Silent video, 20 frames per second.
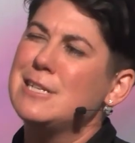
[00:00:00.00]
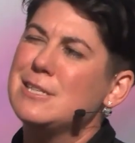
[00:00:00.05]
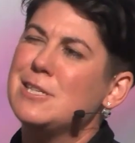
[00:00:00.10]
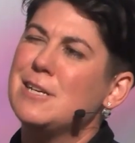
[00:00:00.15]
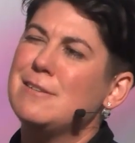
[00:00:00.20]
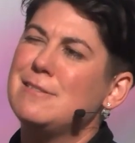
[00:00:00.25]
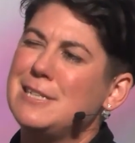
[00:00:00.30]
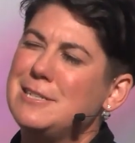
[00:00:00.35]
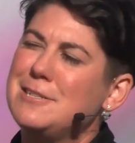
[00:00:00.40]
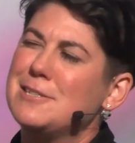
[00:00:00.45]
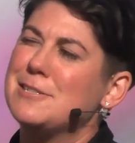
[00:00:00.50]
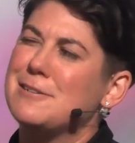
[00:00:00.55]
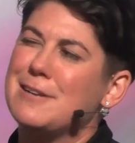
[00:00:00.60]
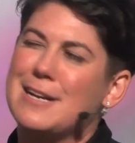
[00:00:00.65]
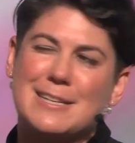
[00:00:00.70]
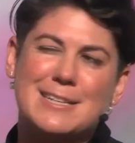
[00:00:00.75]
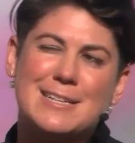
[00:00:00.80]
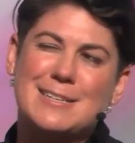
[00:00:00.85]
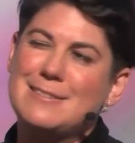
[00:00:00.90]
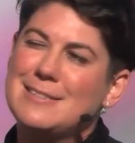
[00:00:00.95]
that serves
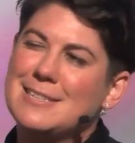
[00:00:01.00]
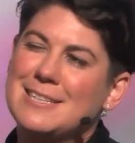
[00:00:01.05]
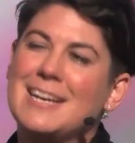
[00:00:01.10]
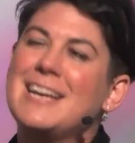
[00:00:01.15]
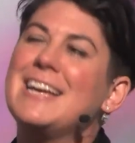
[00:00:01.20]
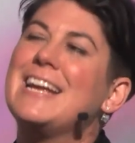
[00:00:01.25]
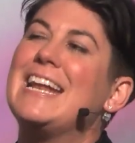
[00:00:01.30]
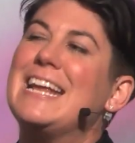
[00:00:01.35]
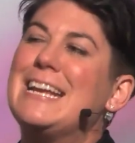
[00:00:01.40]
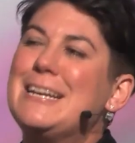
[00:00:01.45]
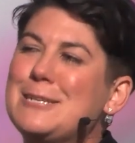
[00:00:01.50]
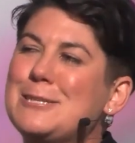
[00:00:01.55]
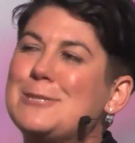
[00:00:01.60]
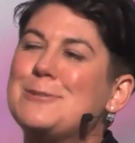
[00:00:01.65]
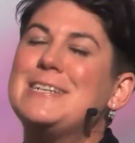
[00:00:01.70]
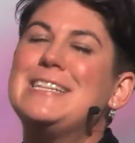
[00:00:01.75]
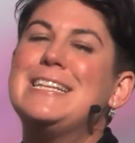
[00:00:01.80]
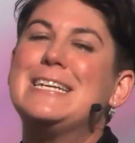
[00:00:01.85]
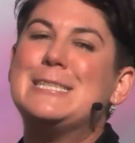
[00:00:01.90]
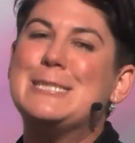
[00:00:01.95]
industry. An
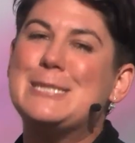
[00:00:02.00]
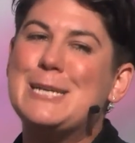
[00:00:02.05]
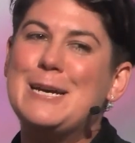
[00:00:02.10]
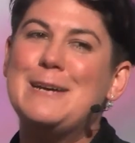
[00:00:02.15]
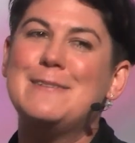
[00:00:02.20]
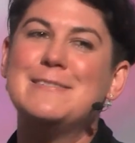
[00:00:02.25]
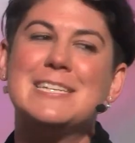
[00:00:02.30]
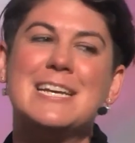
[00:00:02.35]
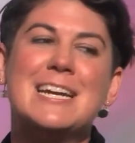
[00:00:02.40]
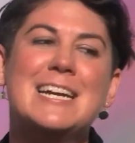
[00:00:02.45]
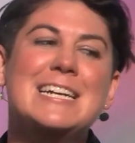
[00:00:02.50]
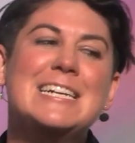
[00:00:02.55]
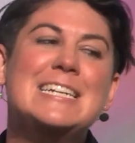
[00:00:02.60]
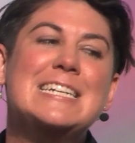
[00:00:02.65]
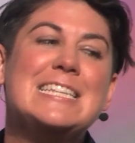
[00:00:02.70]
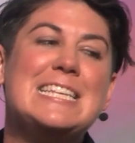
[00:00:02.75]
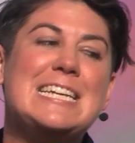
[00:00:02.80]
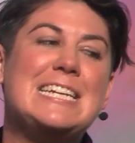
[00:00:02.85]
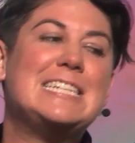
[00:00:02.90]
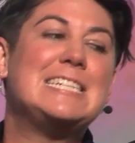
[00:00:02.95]
industry that serves
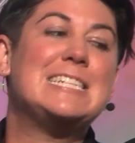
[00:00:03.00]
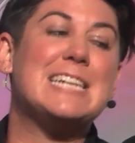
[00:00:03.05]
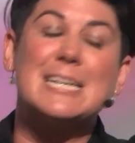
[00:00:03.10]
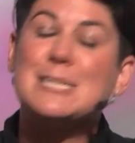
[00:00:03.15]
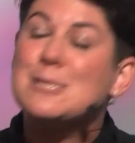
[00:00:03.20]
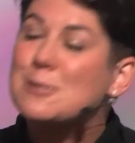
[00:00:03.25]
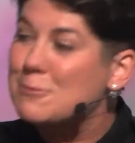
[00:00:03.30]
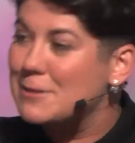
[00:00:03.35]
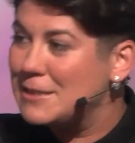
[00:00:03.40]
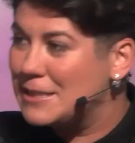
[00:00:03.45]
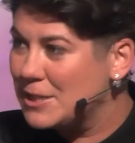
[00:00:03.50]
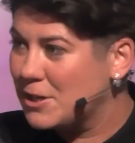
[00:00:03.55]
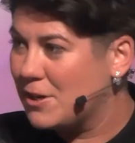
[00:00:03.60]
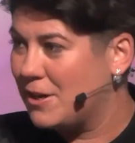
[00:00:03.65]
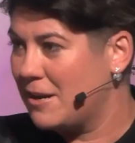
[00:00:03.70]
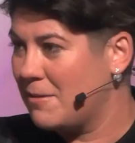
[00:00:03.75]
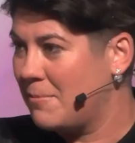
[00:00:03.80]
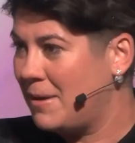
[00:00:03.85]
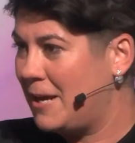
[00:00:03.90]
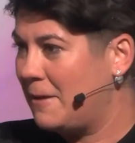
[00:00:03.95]
the industrial
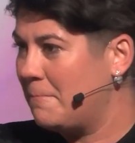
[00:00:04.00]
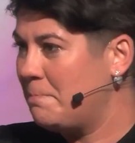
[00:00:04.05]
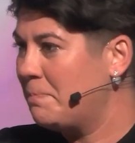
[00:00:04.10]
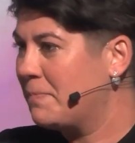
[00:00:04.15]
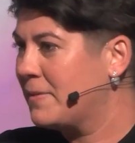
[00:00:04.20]
economy,